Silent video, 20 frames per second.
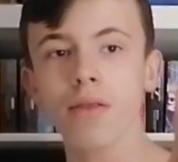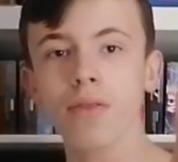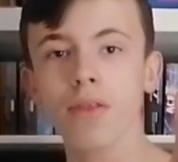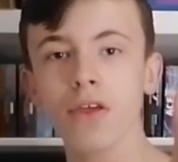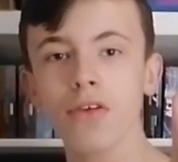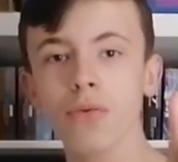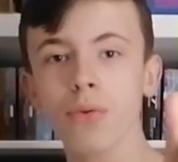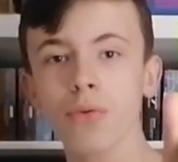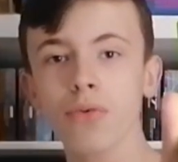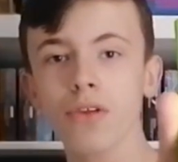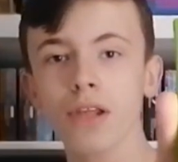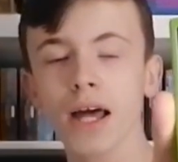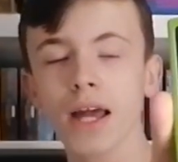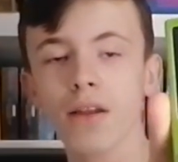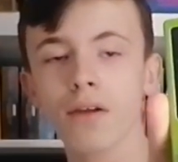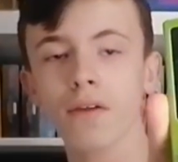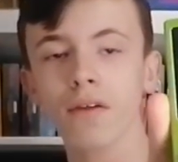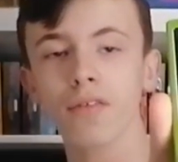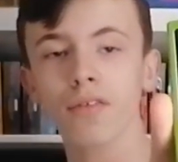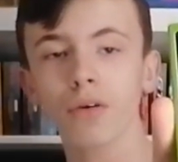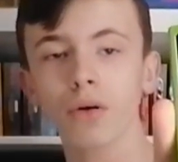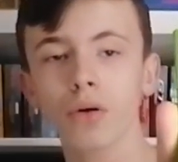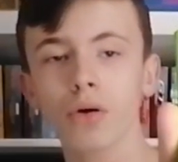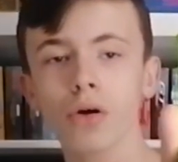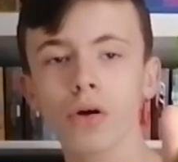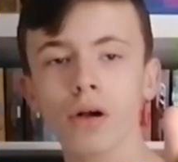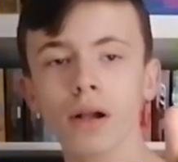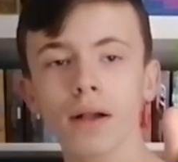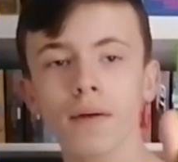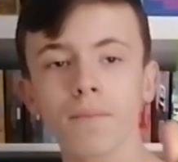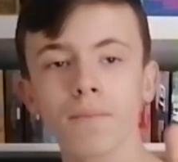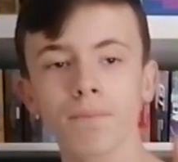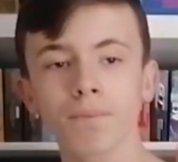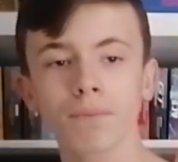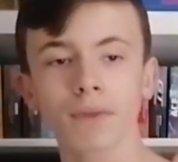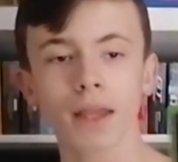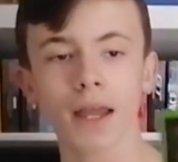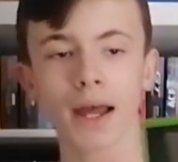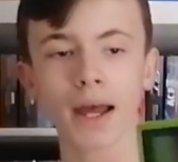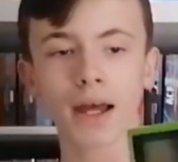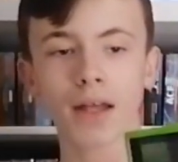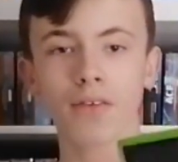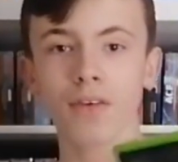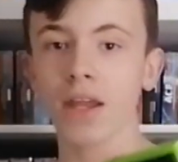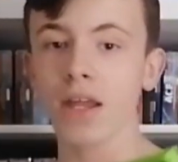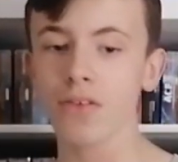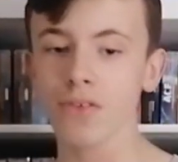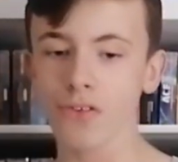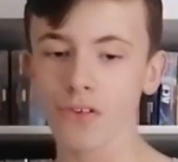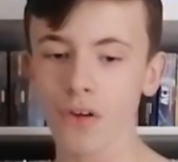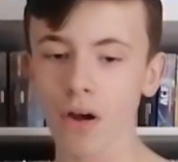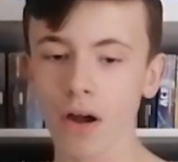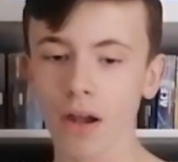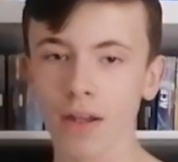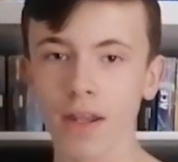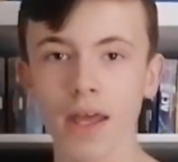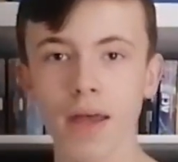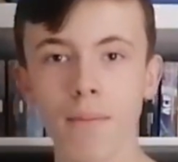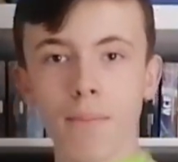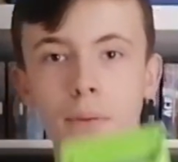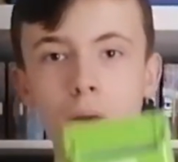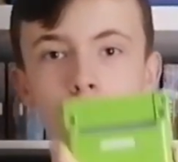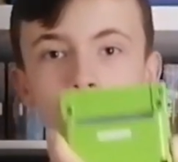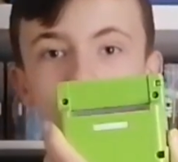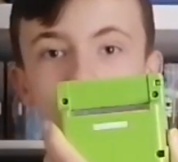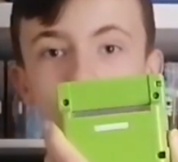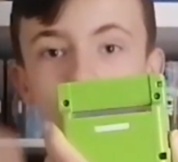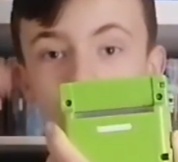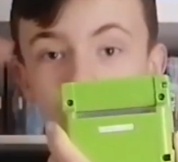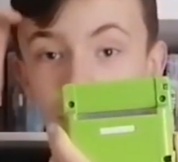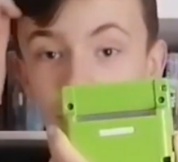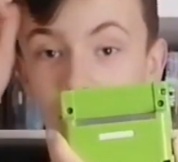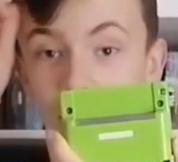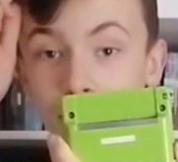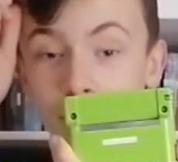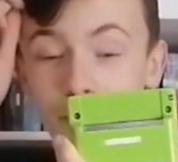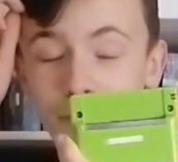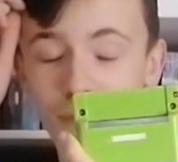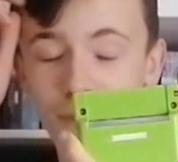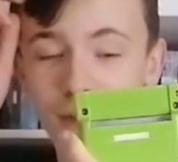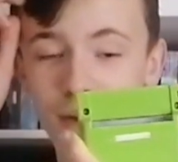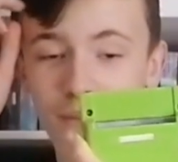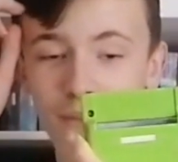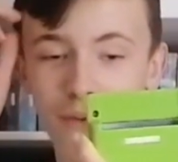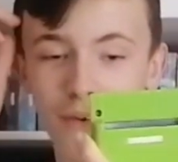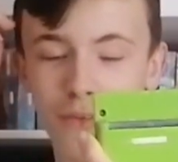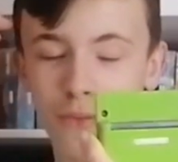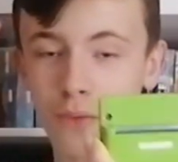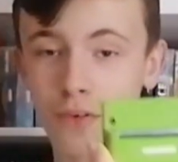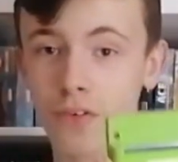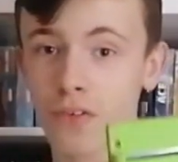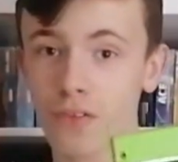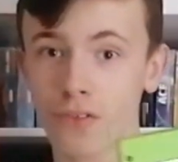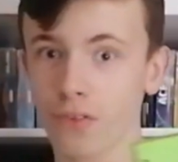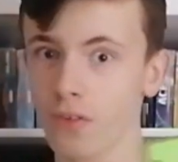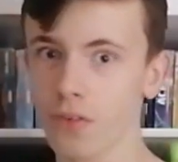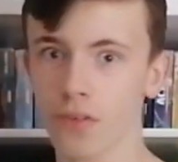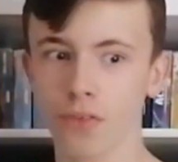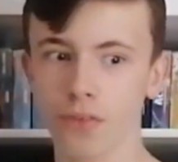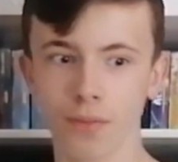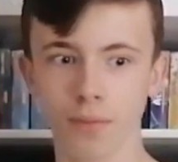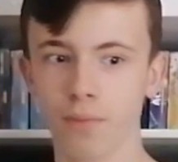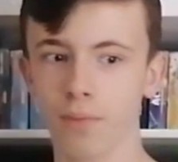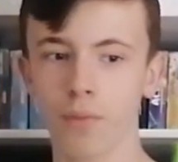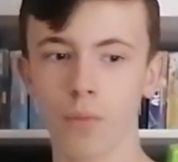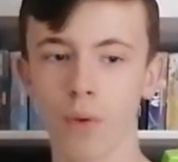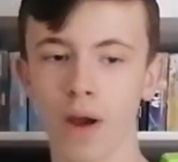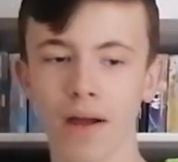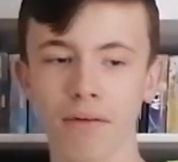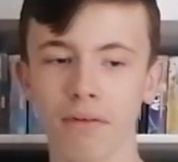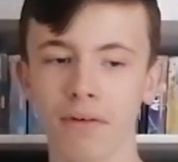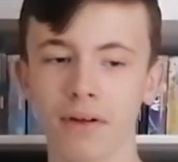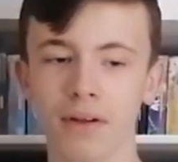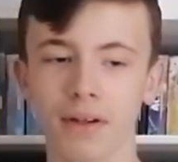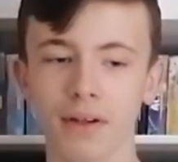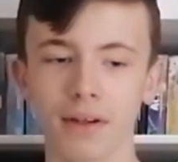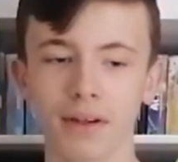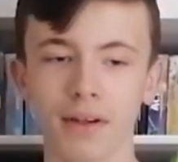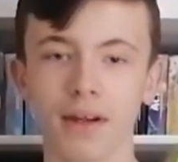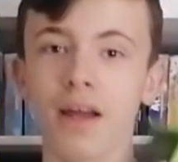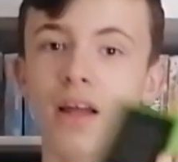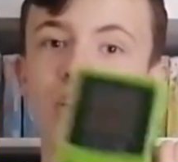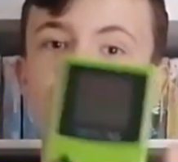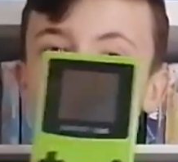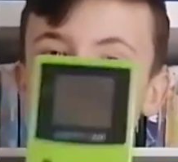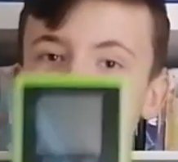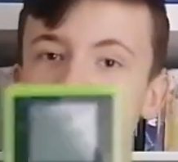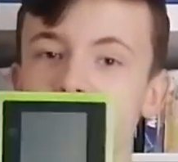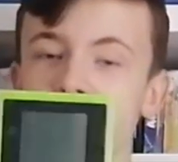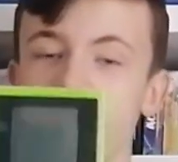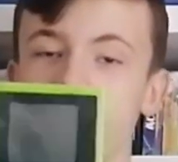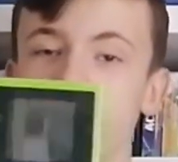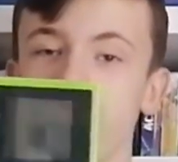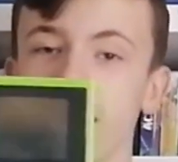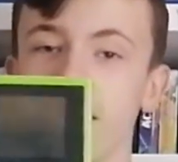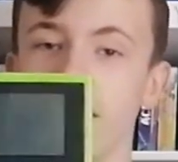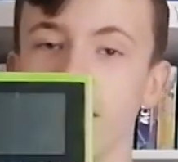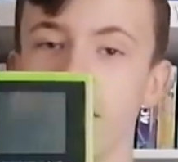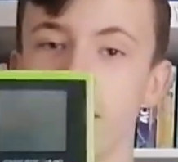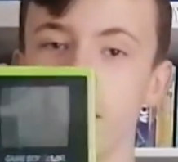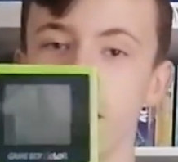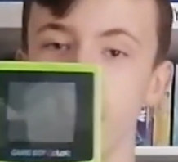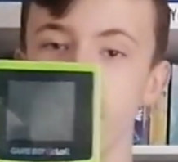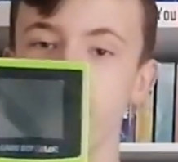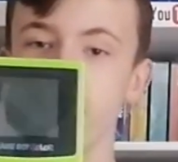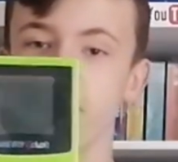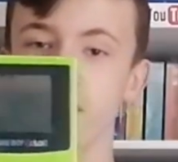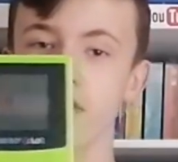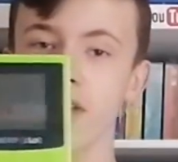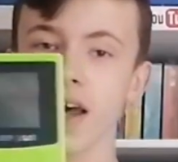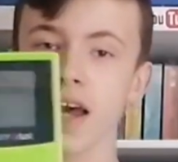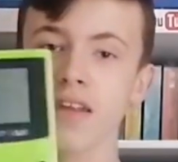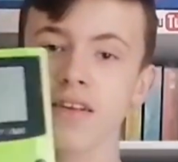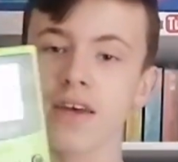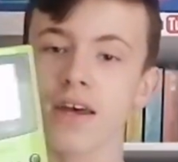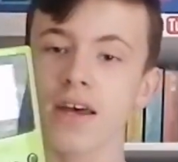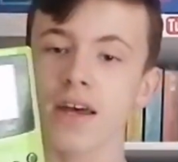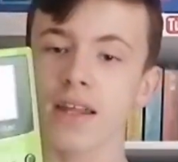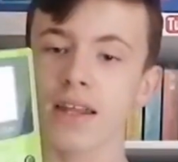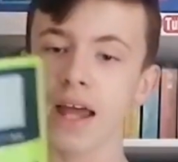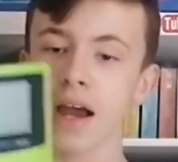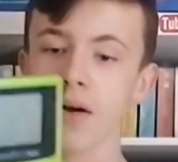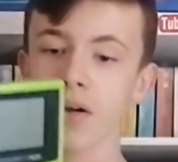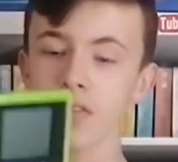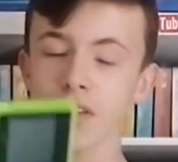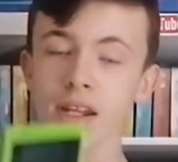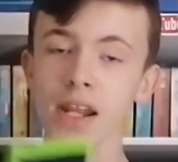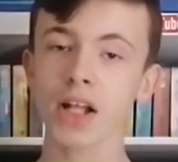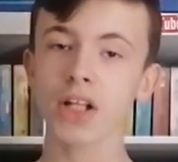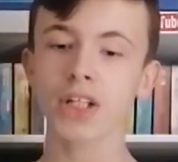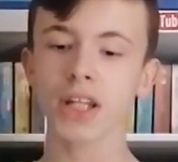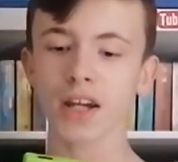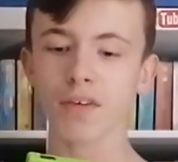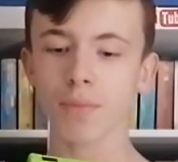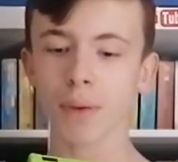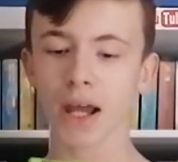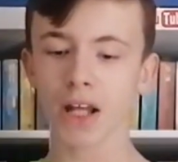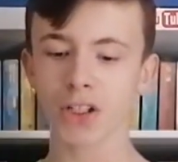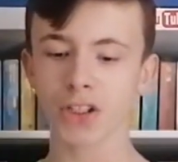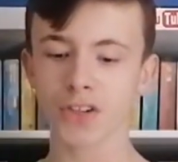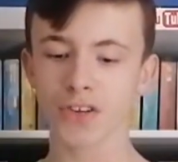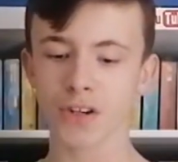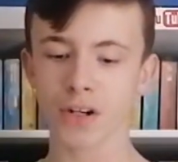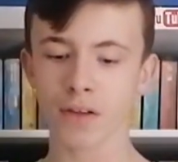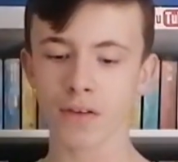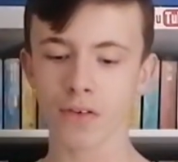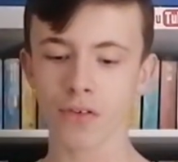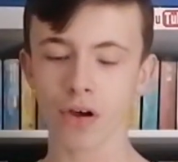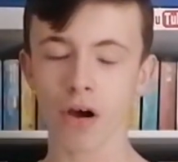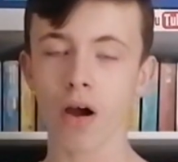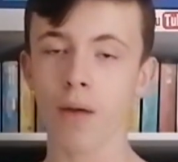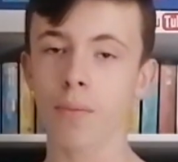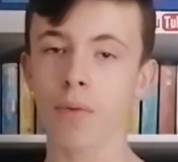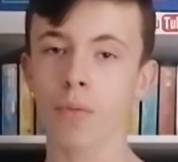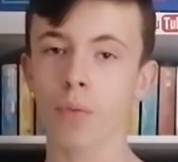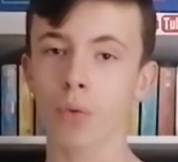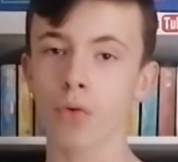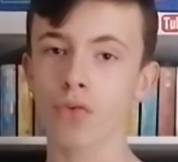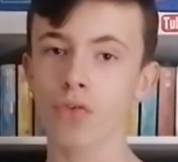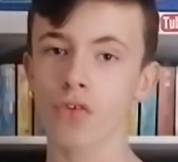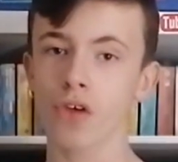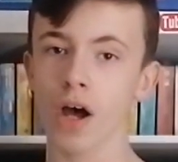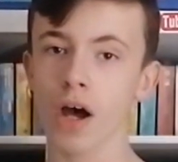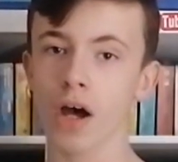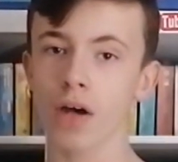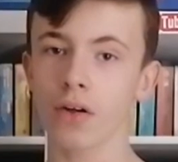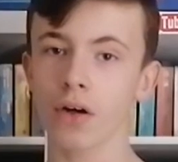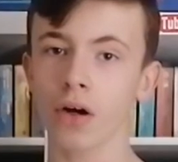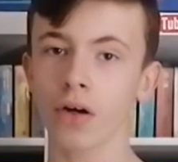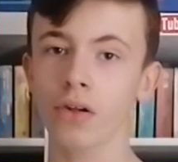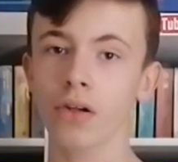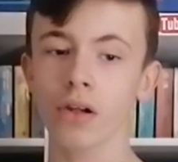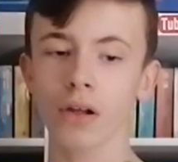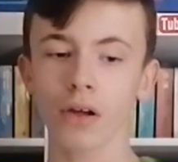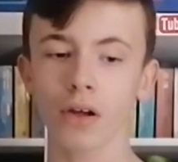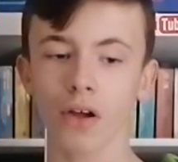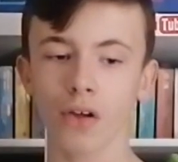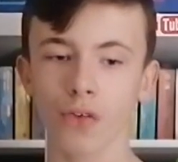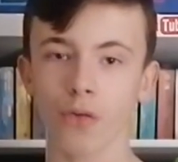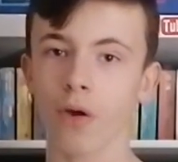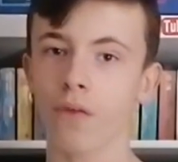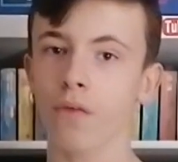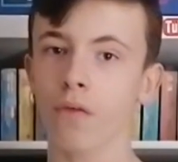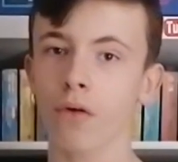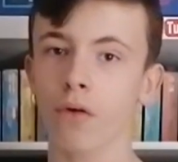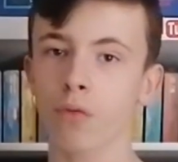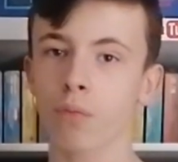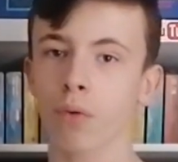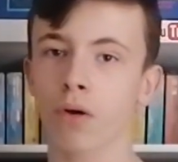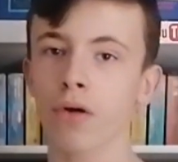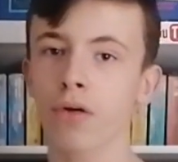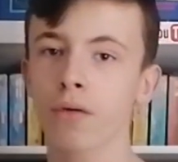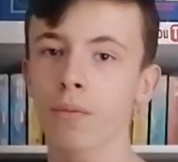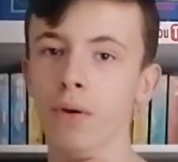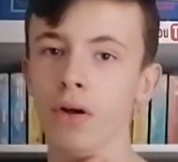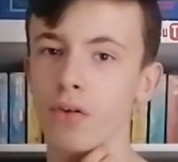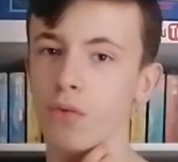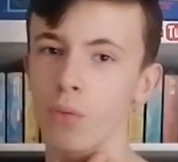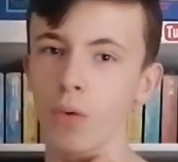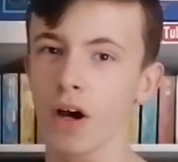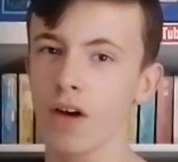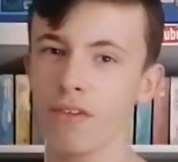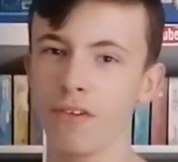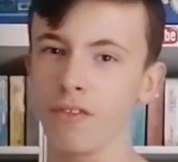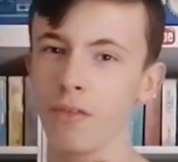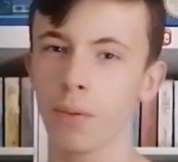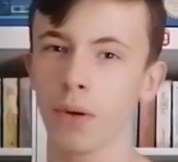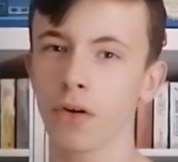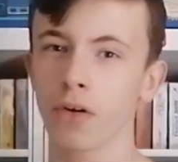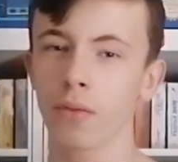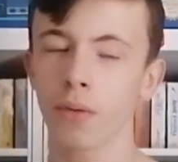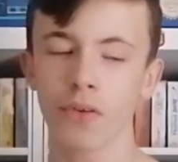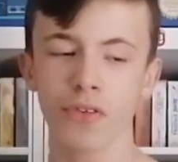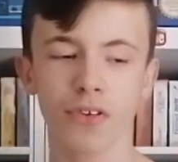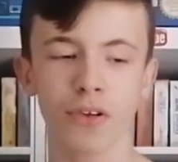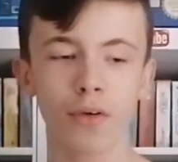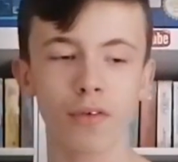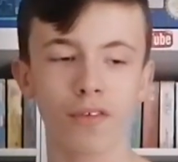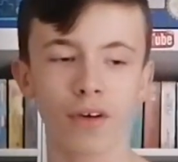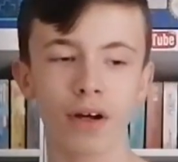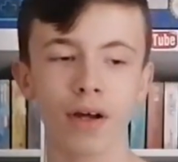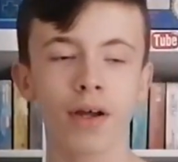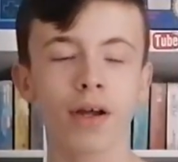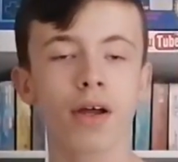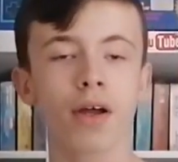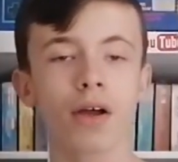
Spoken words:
This was laying on the floor, and inside it, Pokemon Silver there was, which is just, wow, tenner, the person said. Now, it did actually have batteries in at the time, but wouldn't turn on, so I thought it was broken, but it's worth it for Pokemon Silver.